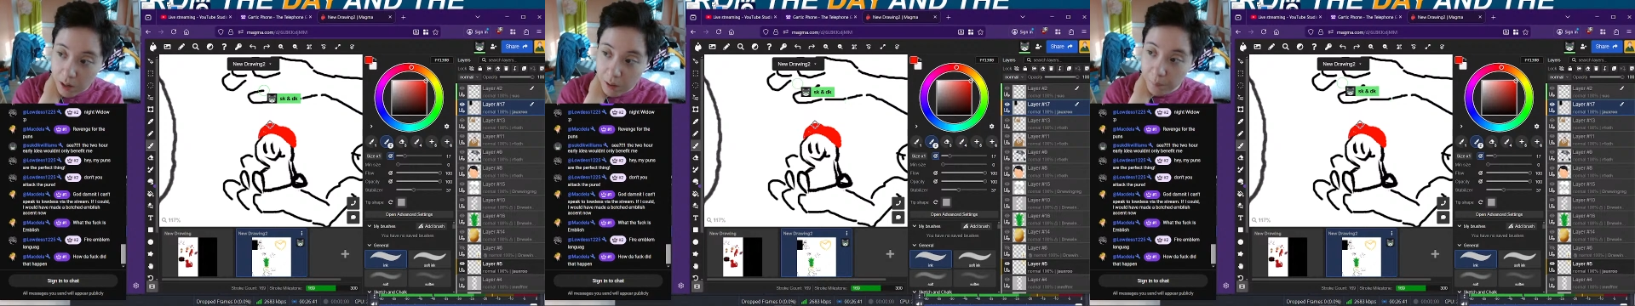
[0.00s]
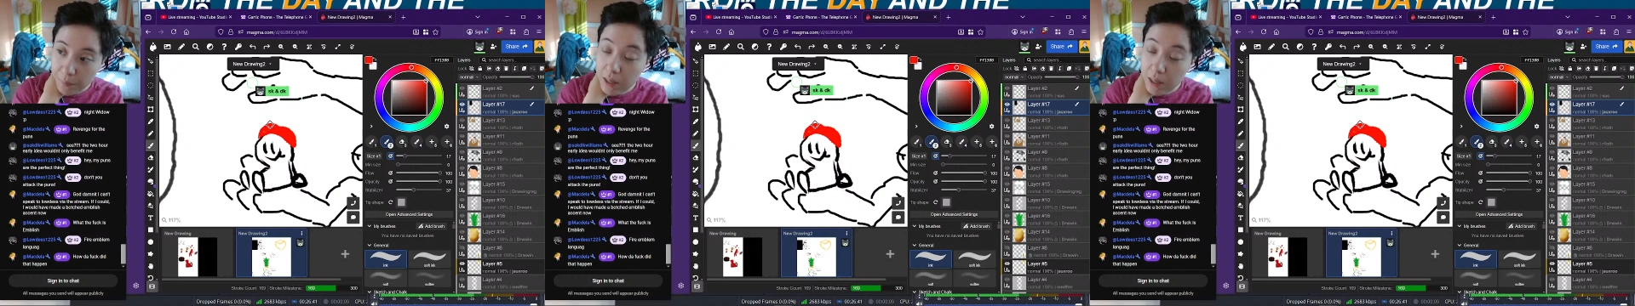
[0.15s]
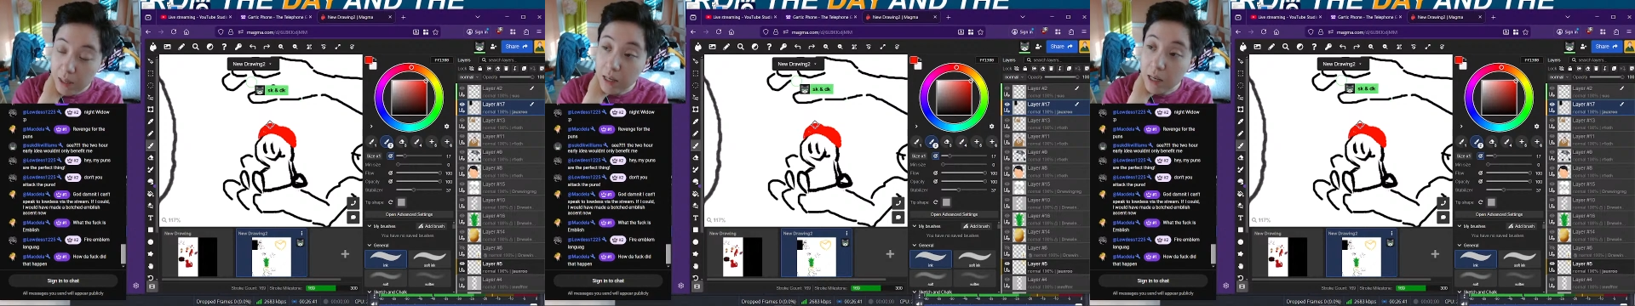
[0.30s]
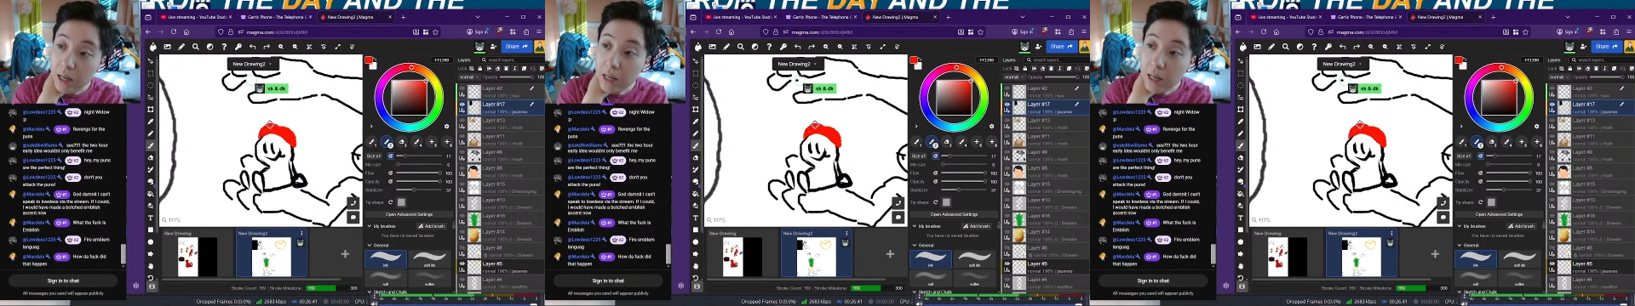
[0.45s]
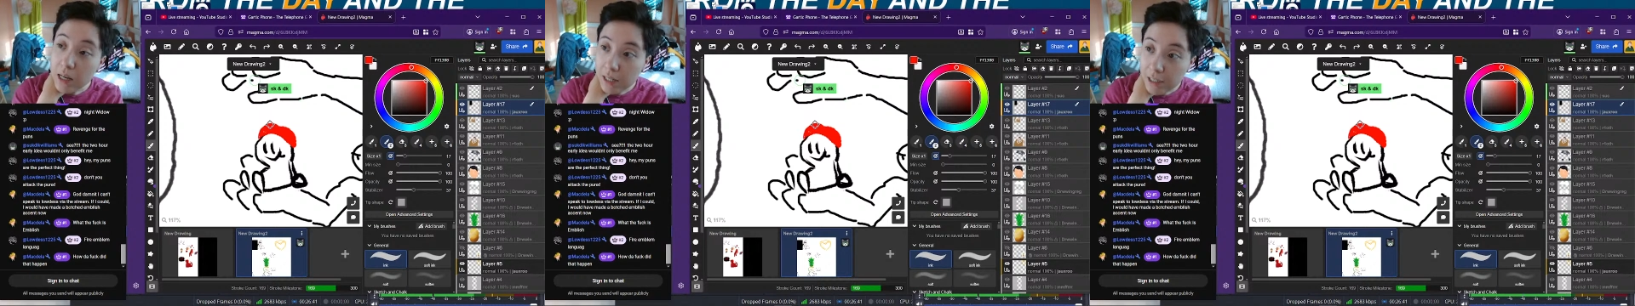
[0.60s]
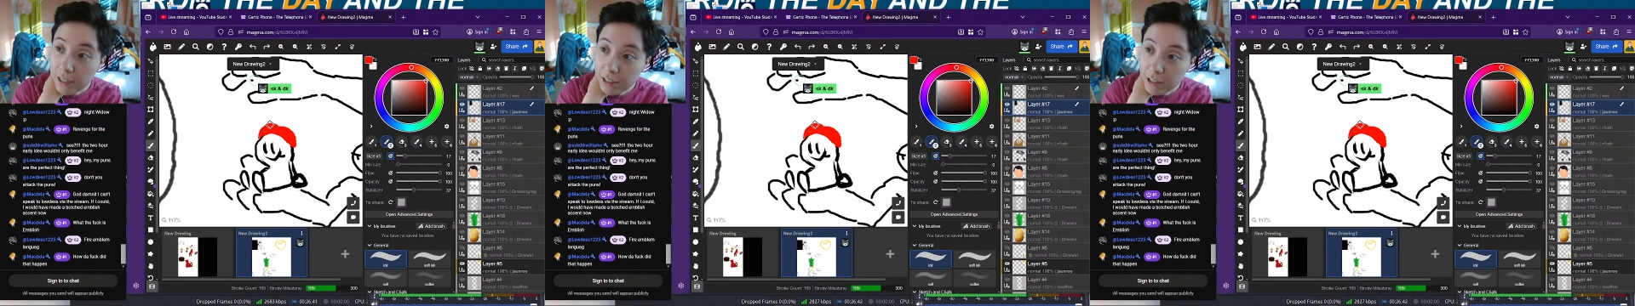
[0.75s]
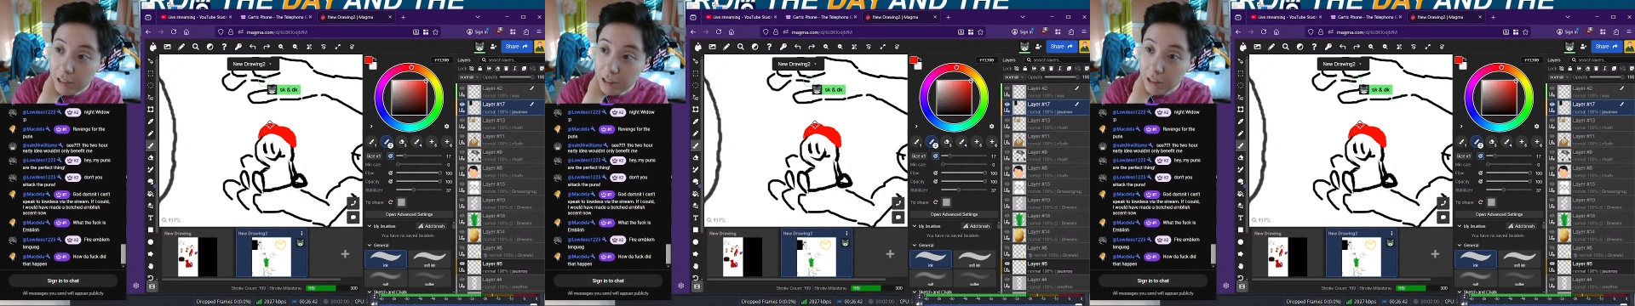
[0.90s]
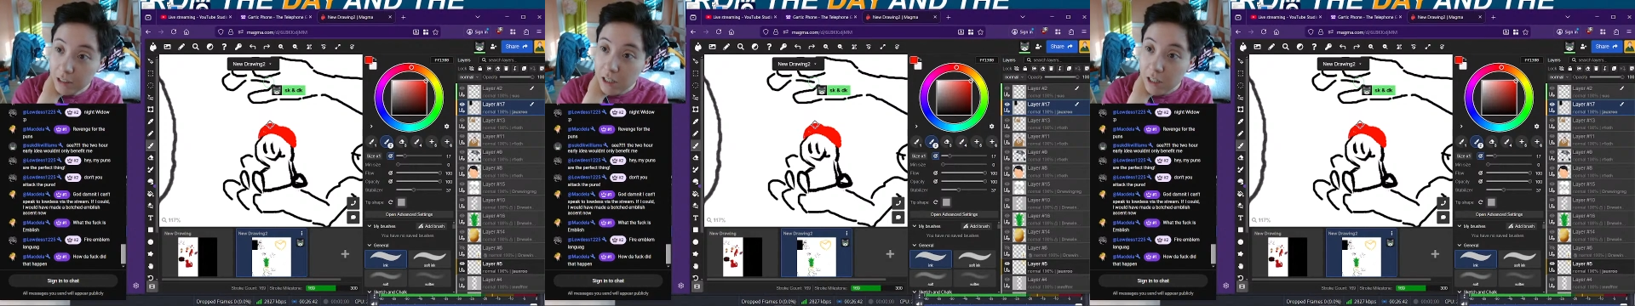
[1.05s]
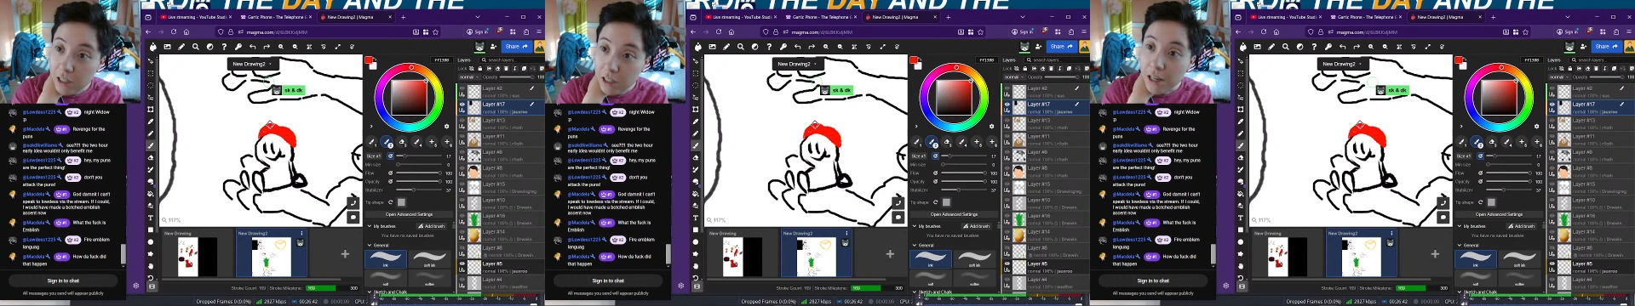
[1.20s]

because